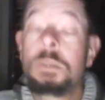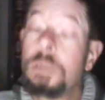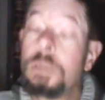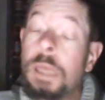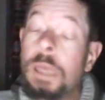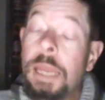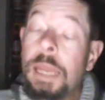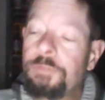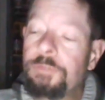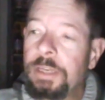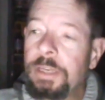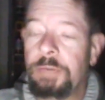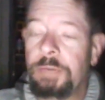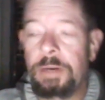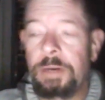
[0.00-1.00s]
And for
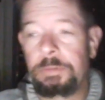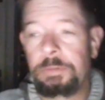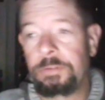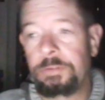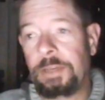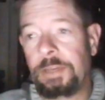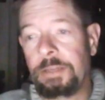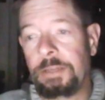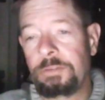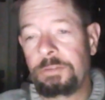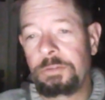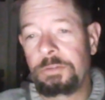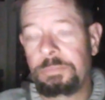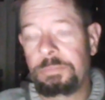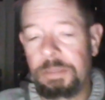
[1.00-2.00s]
King Robert II,
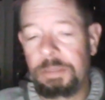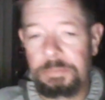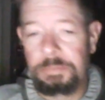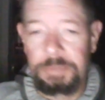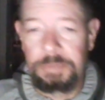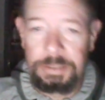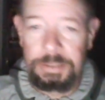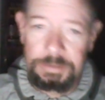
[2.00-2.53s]
too, probably.